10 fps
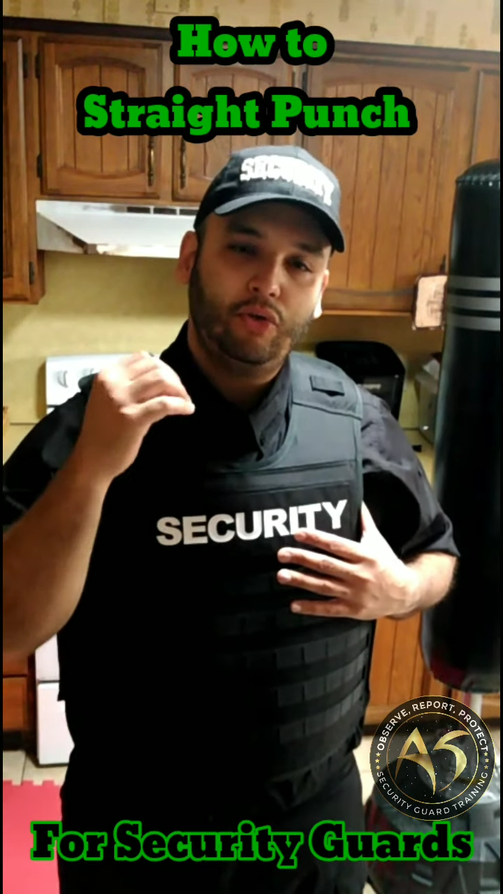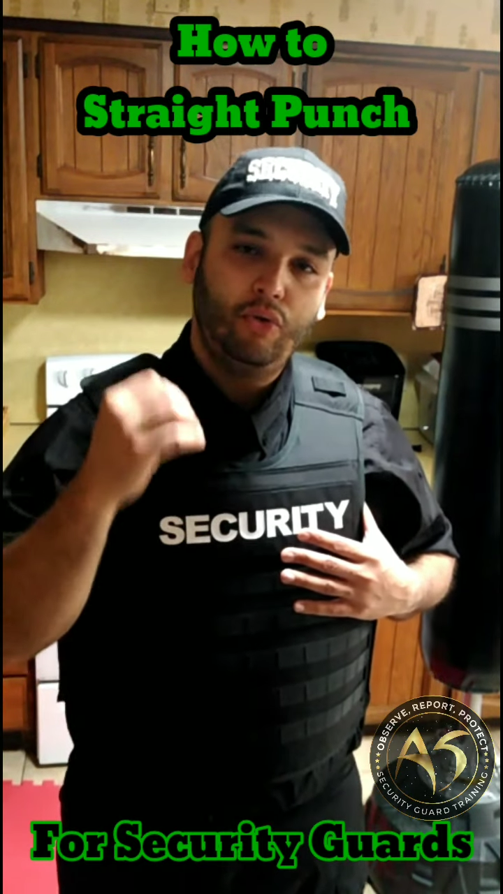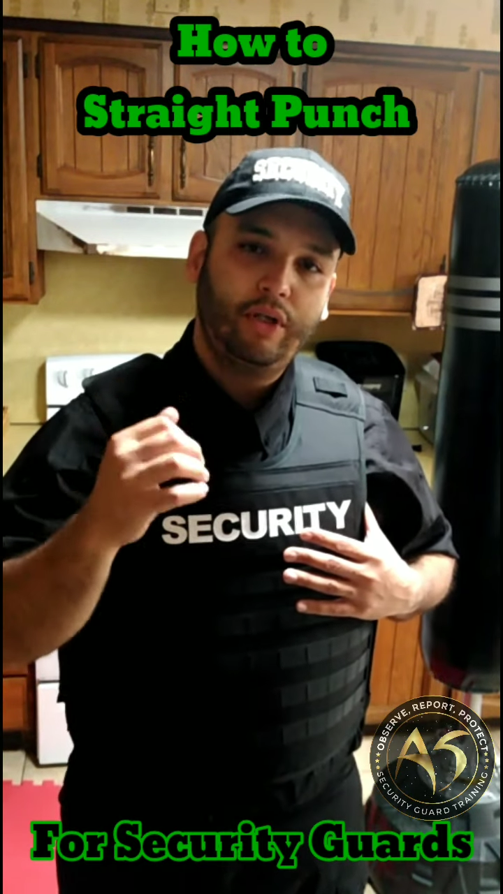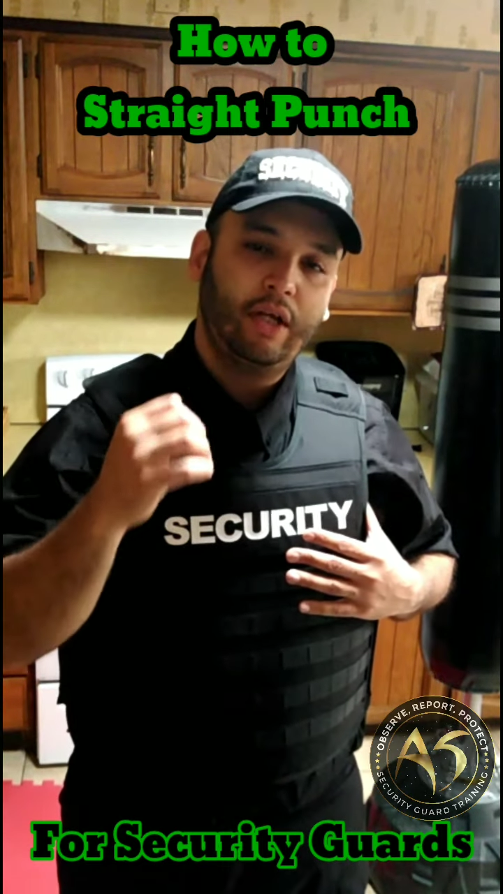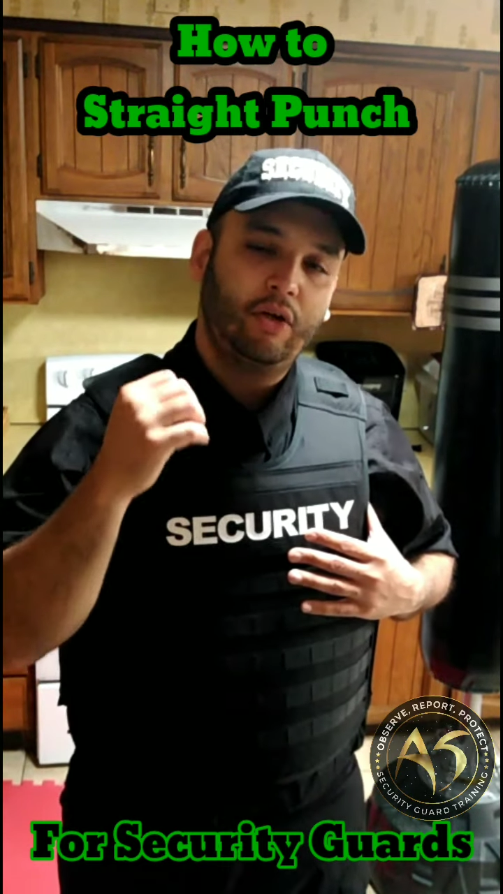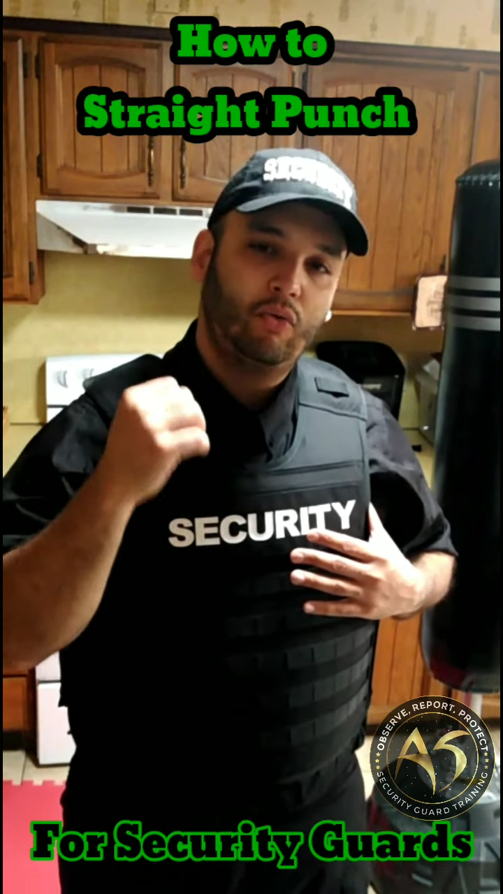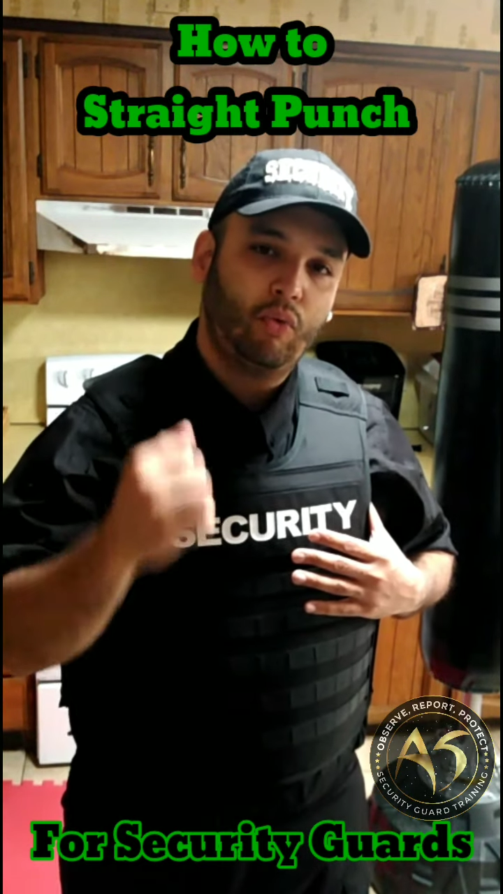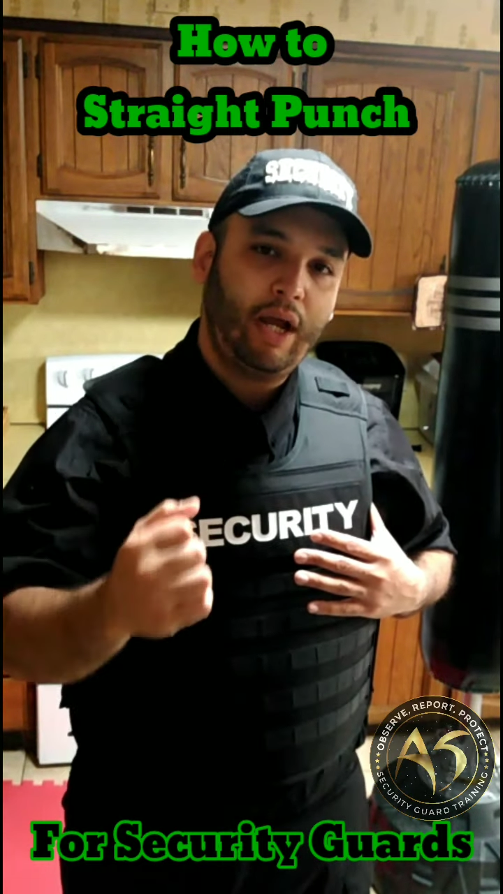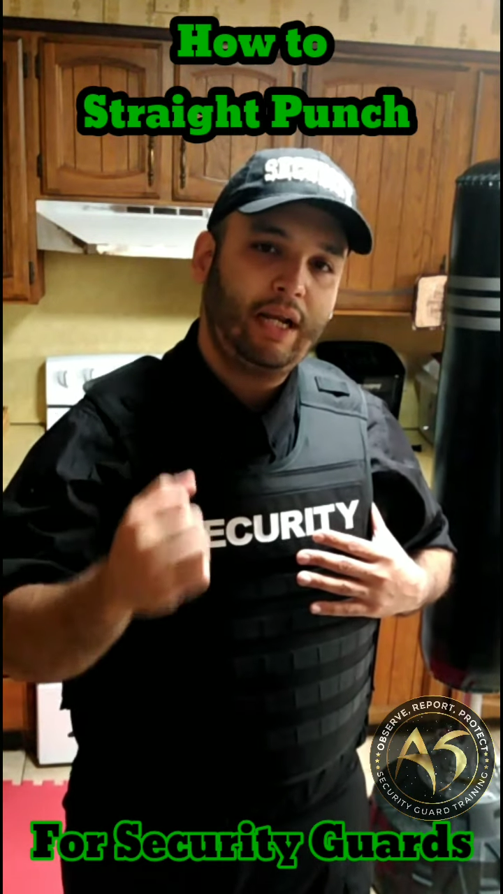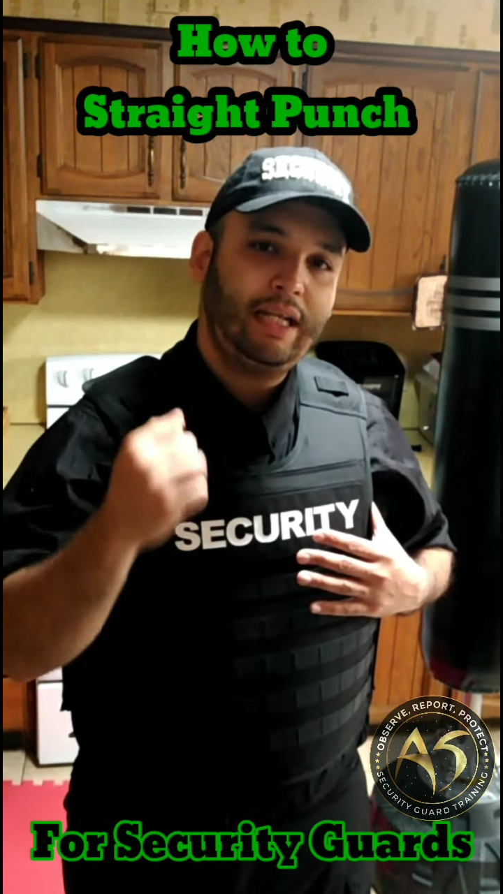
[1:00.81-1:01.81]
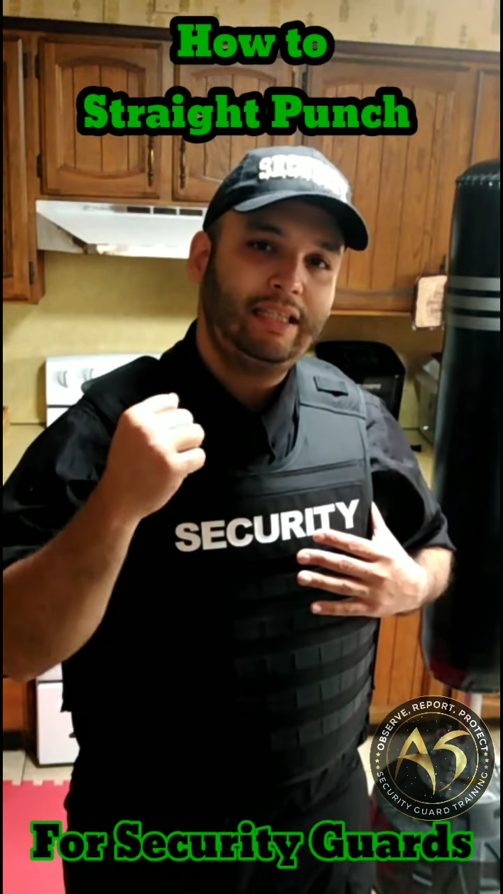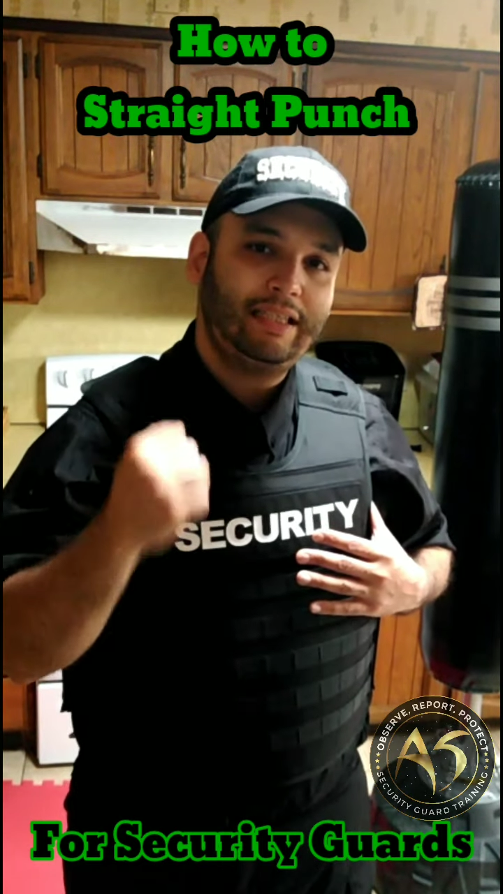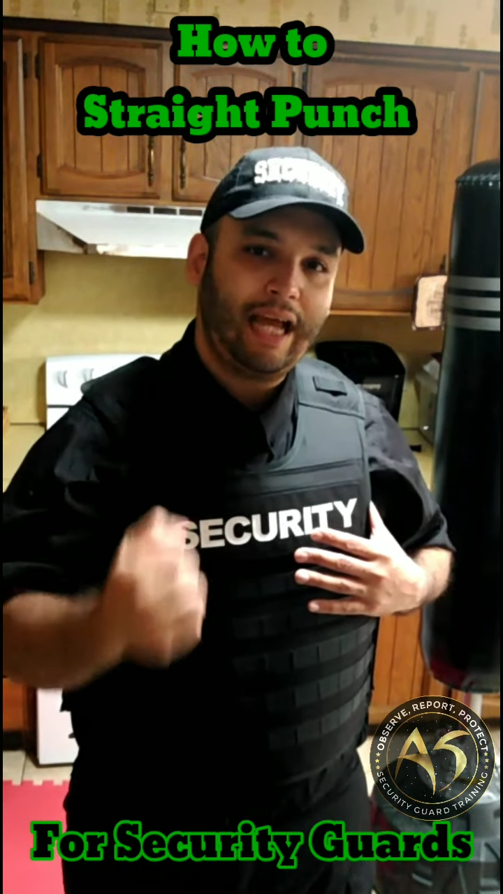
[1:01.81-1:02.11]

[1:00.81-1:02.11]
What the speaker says: you can greatly